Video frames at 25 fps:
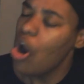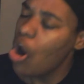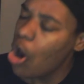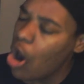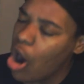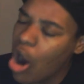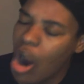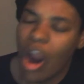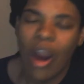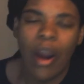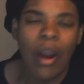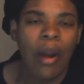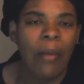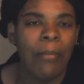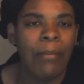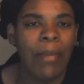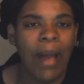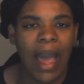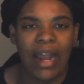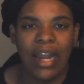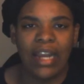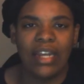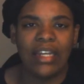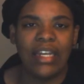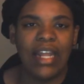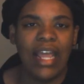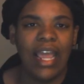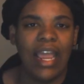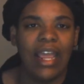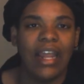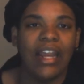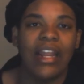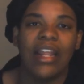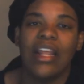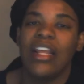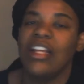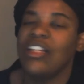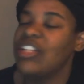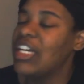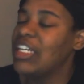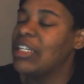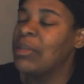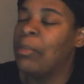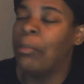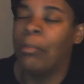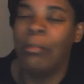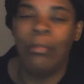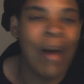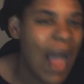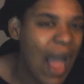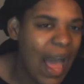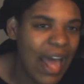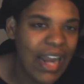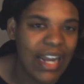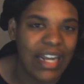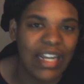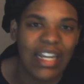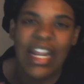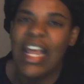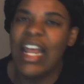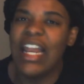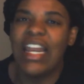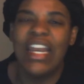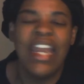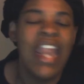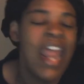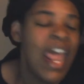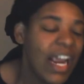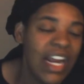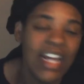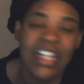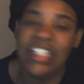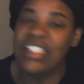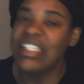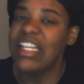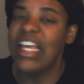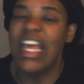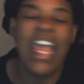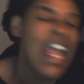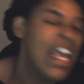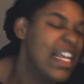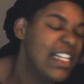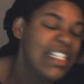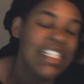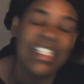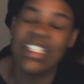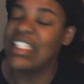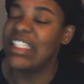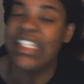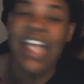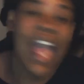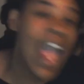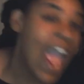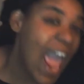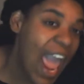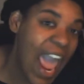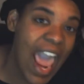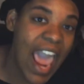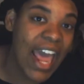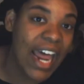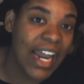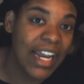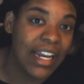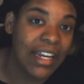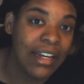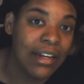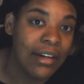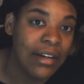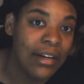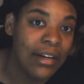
Everybody dead. Just body. Niggas is dead.